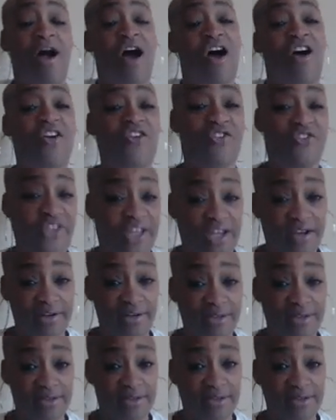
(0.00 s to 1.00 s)
our
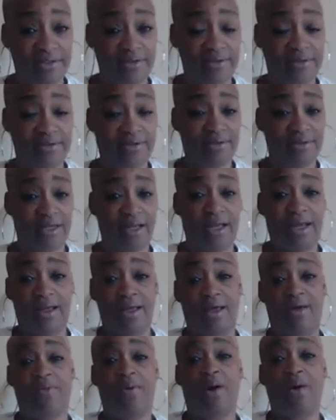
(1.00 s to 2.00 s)
fears,
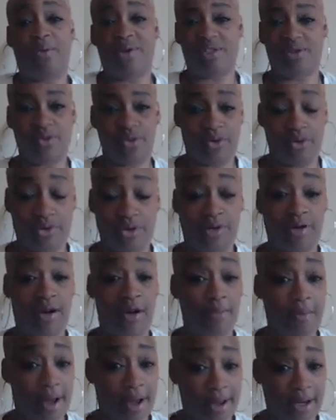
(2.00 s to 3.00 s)
about what's going on in our
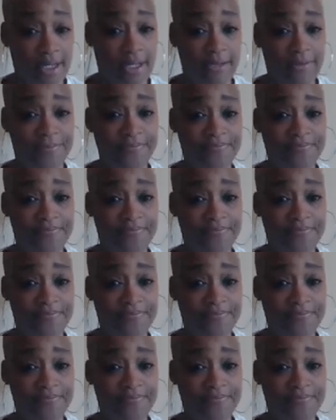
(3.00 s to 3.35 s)
body.